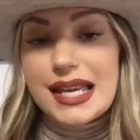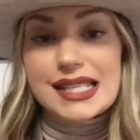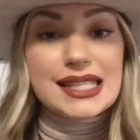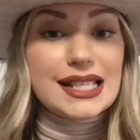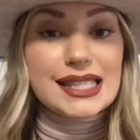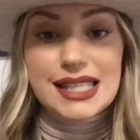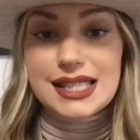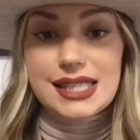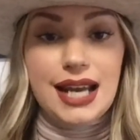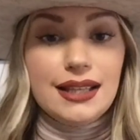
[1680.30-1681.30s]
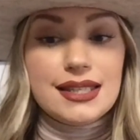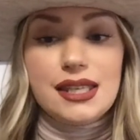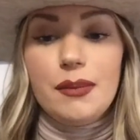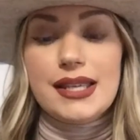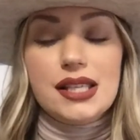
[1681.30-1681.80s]
16 stylists
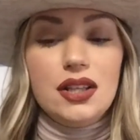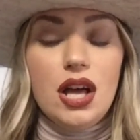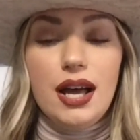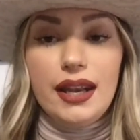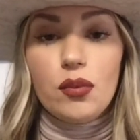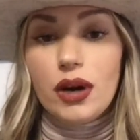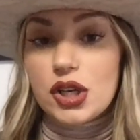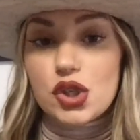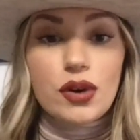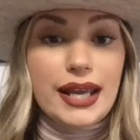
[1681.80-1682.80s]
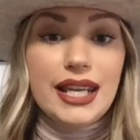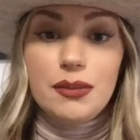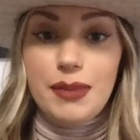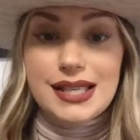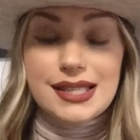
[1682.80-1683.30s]
at my salon, and we're a training
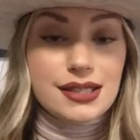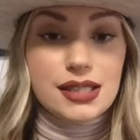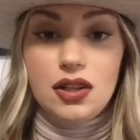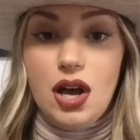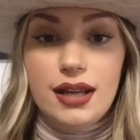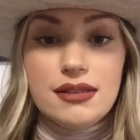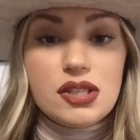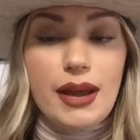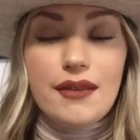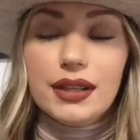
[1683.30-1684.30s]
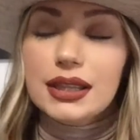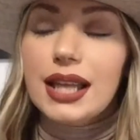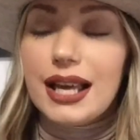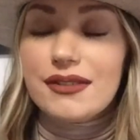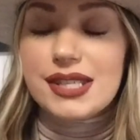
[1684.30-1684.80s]
based salon. So I have a
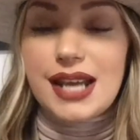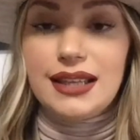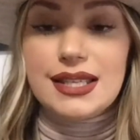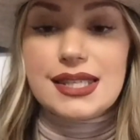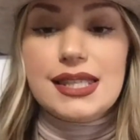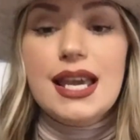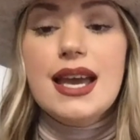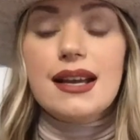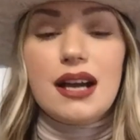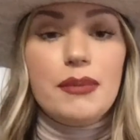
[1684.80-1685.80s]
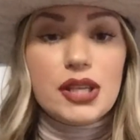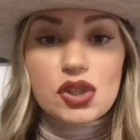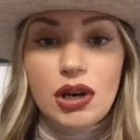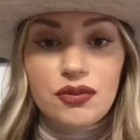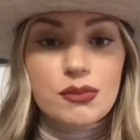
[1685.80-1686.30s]
lot of stylists coming
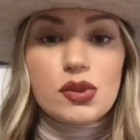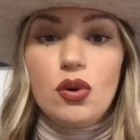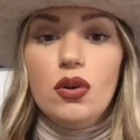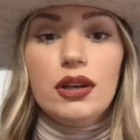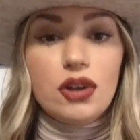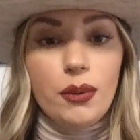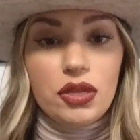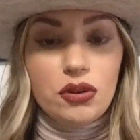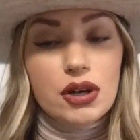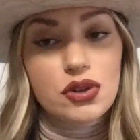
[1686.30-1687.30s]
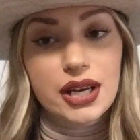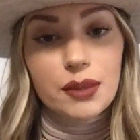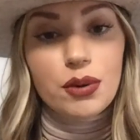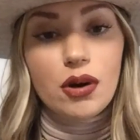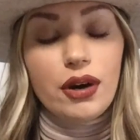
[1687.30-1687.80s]
straight from school and going through our
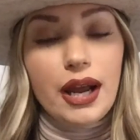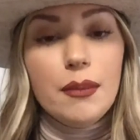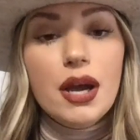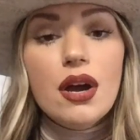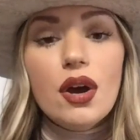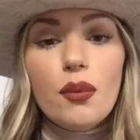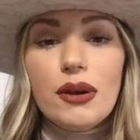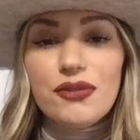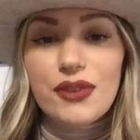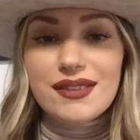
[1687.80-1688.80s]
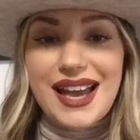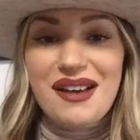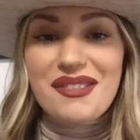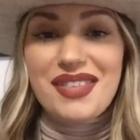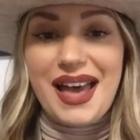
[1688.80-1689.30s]
training program. We found
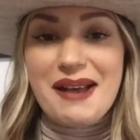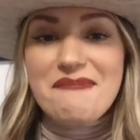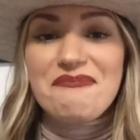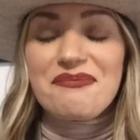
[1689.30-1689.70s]
out that